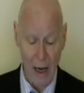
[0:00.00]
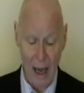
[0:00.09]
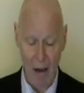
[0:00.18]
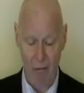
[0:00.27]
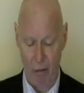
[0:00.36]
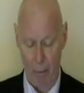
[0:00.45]
not
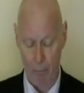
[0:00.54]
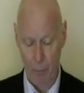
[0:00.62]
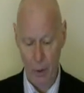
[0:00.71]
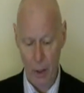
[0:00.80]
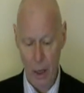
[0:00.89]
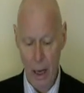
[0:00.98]
have them.
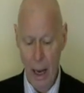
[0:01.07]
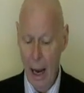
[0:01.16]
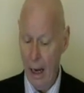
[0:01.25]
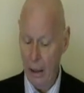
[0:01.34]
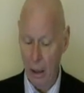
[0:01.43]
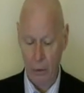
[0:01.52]

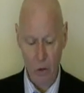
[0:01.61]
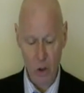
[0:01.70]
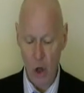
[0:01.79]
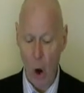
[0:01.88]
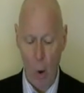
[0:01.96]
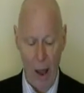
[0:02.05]
And yet there is
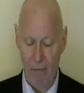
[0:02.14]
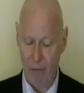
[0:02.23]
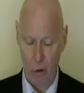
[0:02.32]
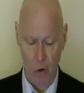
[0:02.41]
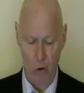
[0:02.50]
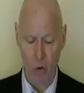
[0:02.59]
no
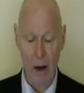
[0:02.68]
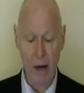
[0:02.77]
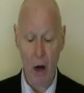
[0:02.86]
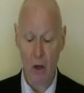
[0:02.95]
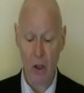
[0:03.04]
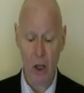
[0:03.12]
effort to
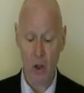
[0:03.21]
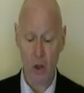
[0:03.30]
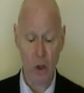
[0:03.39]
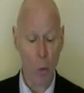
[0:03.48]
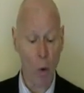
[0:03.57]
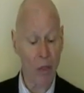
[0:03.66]
train our
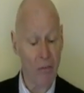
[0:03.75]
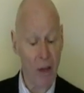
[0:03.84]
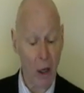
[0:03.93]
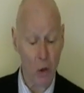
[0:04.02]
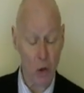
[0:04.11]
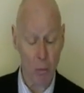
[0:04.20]
teachers in what the
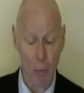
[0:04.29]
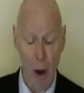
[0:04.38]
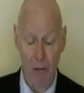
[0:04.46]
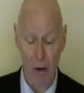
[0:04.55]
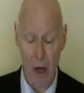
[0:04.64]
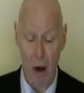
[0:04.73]
values of
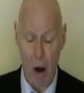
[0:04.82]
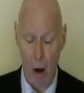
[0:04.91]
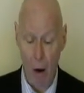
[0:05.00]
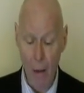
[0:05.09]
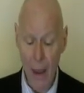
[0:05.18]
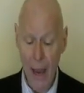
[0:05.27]
poverty
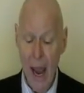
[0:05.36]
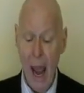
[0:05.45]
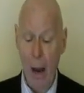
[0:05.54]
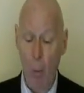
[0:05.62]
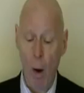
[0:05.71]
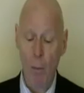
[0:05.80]
are
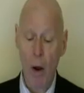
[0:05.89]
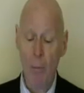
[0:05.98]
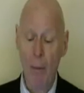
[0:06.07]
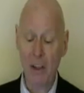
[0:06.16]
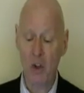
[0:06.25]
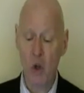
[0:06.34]
and what we
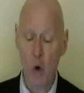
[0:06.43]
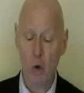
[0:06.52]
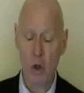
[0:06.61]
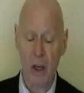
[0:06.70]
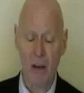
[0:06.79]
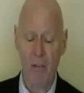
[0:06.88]
must do
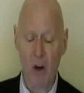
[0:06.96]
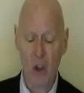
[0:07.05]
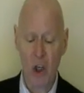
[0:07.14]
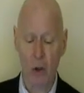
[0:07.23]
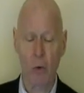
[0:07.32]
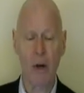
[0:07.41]
to give our
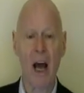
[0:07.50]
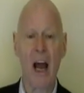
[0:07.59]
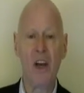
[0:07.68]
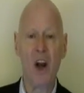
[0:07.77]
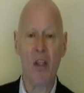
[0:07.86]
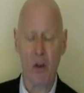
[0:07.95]
children
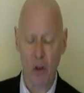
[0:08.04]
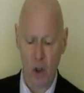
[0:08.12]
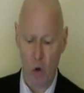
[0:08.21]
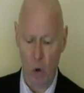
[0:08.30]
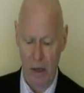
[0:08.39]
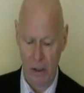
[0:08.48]
another
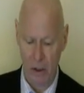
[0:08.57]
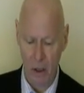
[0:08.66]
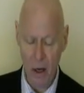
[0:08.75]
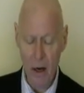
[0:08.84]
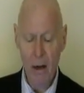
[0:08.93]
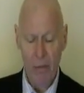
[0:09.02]

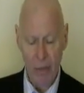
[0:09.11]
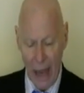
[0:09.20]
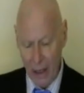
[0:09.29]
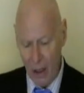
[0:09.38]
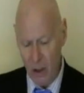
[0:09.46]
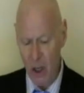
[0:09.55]
choice,
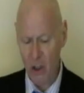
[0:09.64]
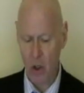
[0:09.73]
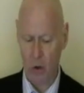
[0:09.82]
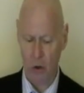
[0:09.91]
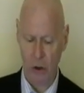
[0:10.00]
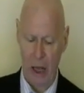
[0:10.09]
that
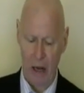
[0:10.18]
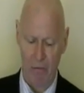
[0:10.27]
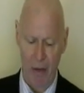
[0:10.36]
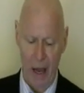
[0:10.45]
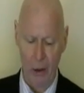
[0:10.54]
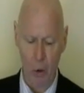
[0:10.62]
additional set
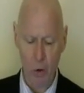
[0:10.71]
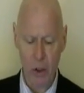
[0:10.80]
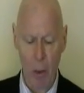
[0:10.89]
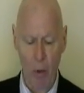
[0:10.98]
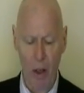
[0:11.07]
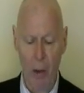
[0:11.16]
of values
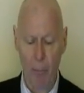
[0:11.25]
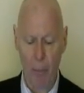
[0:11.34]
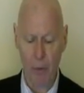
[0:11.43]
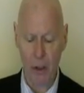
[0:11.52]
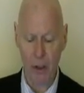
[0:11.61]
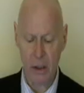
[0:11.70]
that will help
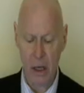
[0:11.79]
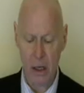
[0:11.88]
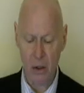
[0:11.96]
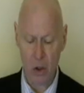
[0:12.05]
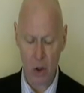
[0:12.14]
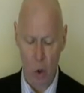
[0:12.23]
them succeed
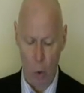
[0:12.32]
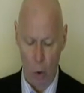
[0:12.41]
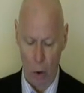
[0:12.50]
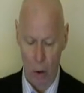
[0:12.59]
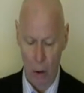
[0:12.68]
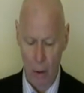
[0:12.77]
in
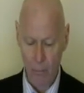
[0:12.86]
school,